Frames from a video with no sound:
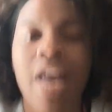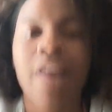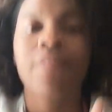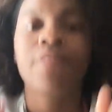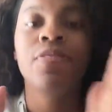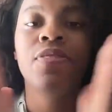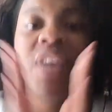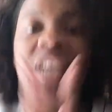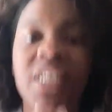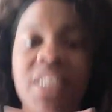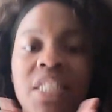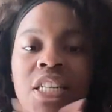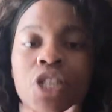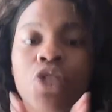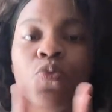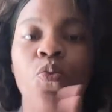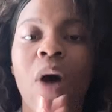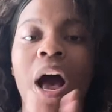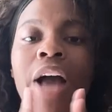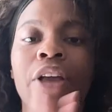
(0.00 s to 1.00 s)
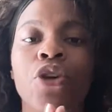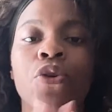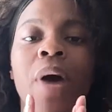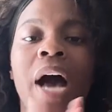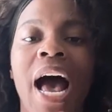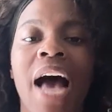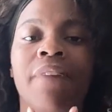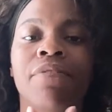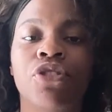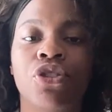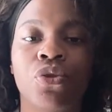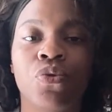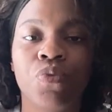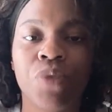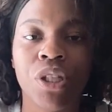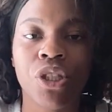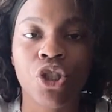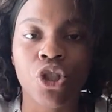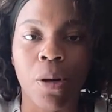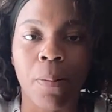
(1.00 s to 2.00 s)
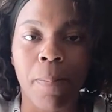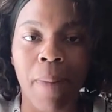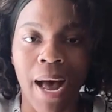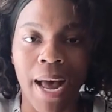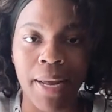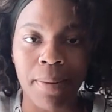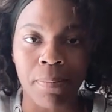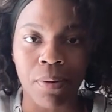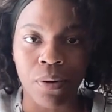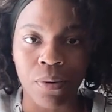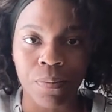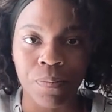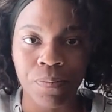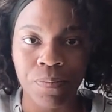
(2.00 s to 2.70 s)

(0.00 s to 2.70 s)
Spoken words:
This is why you have to read your Bible.